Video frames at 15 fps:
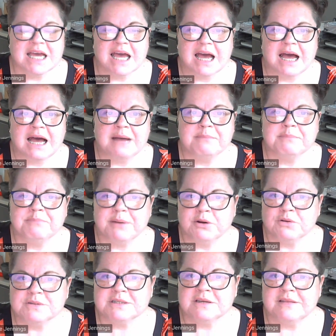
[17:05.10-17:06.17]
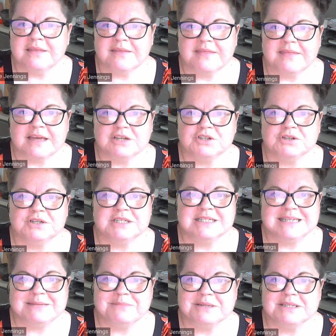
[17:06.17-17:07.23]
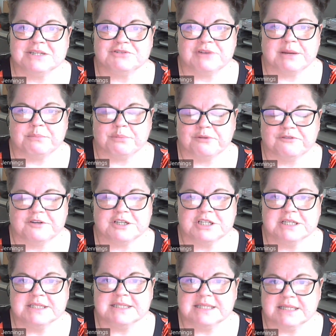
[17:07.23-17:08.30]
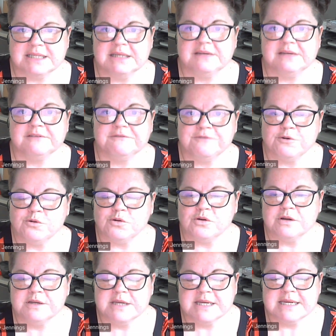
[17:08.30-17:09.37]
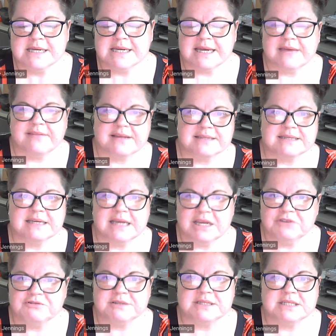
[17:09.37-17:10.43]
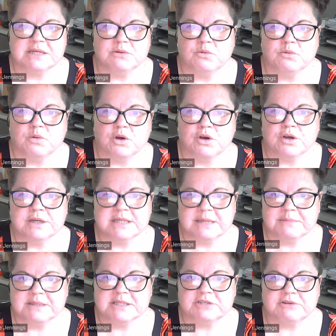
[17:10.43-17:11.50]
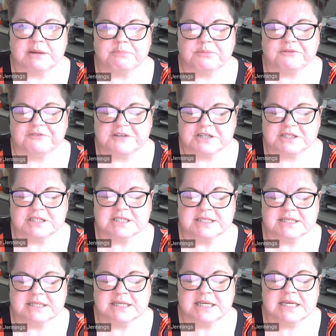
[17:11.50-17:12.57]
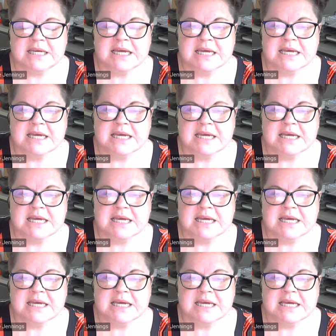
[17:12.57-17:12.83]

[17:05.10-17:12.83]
but also that they should demonstrate proficiency for, and that's an interesting word, demonstrate proficiency.